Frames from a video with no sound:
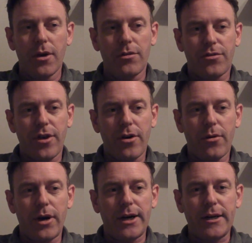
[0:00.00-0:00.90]

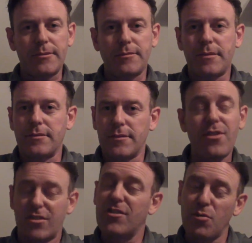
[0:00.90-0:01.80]
So I
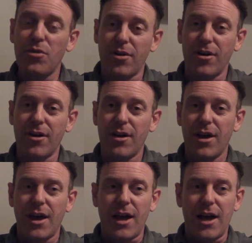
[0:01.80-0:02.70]
visited with her,
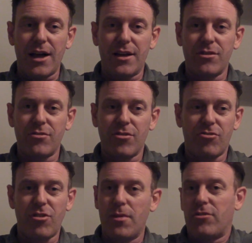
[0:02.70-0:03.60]
and
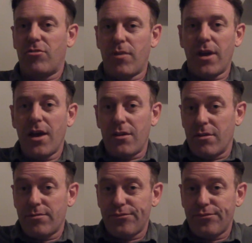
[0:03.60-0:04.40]
she measured my head.